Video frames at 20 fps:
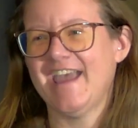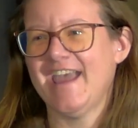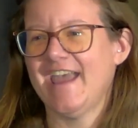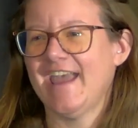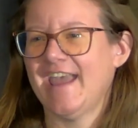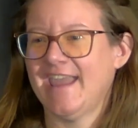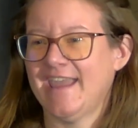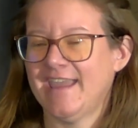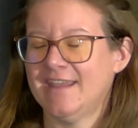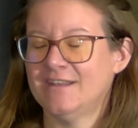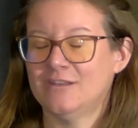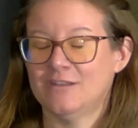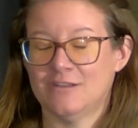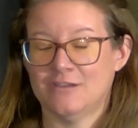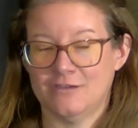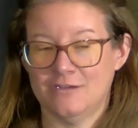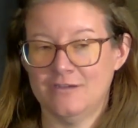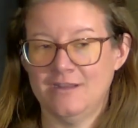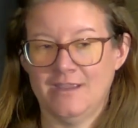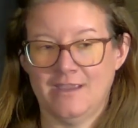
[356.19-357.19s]
and
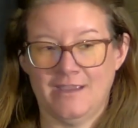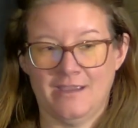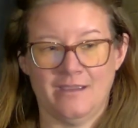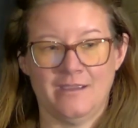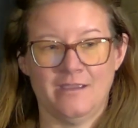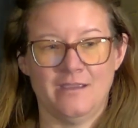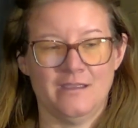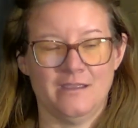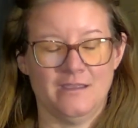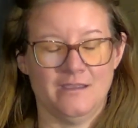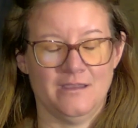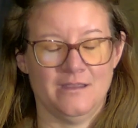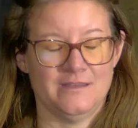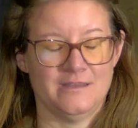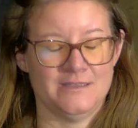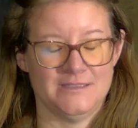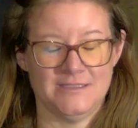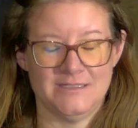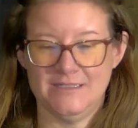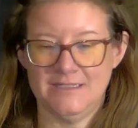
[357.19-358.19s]
learning the
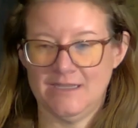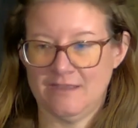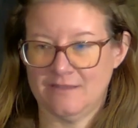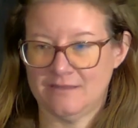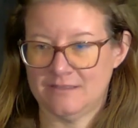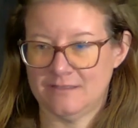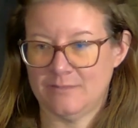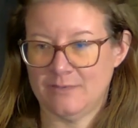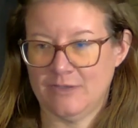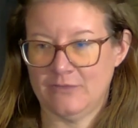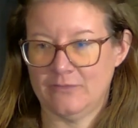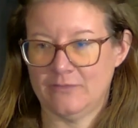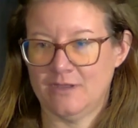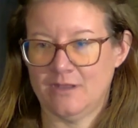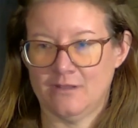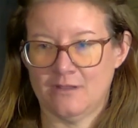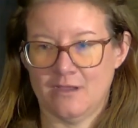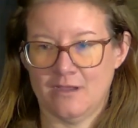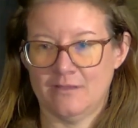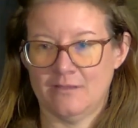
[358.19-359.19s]
details about a
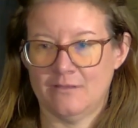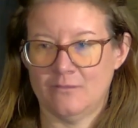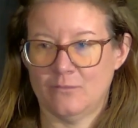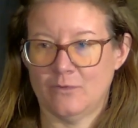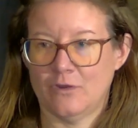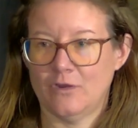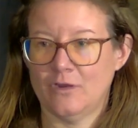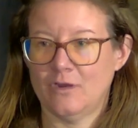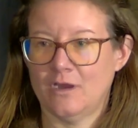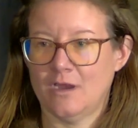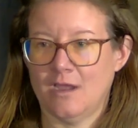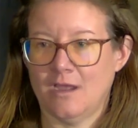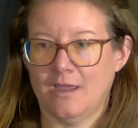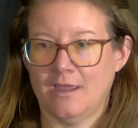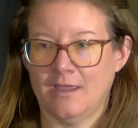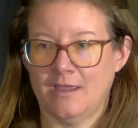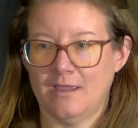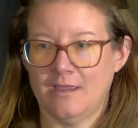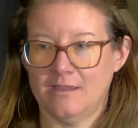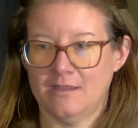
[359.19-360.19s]
lot of the work
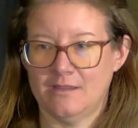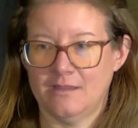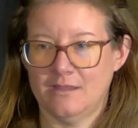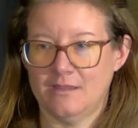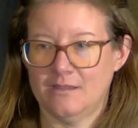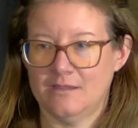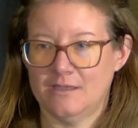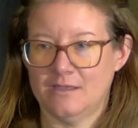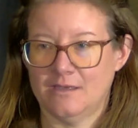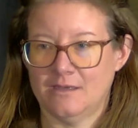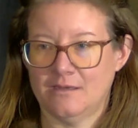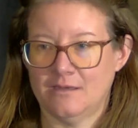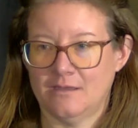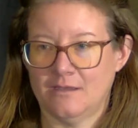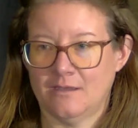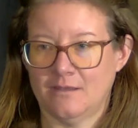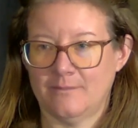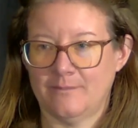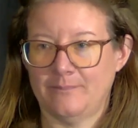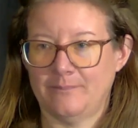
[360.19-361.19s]

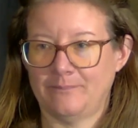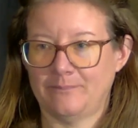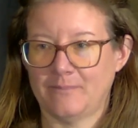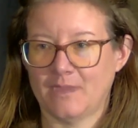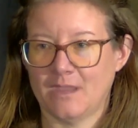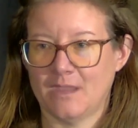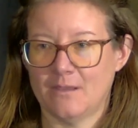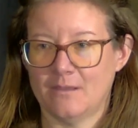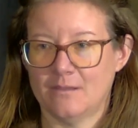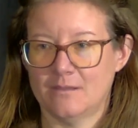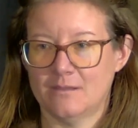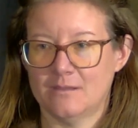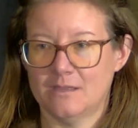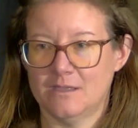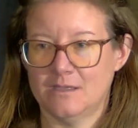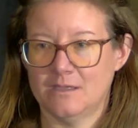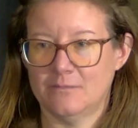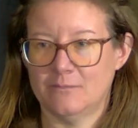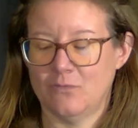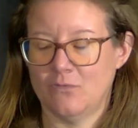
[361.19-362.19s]
in
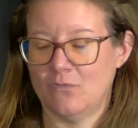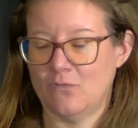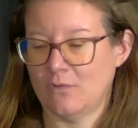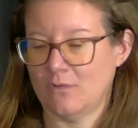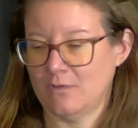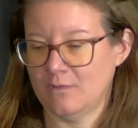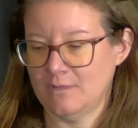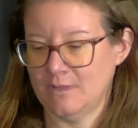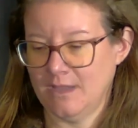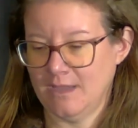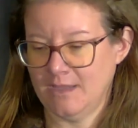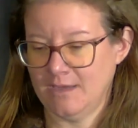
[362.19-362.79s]
POR that